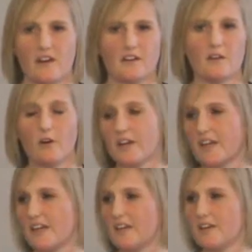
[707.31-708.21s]
under lock
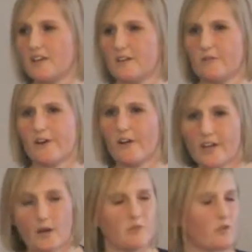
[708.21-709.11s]
and key in a
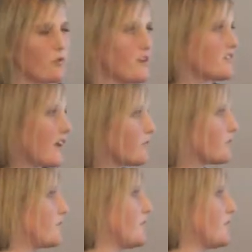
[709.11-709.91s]
file cabinet or a safe.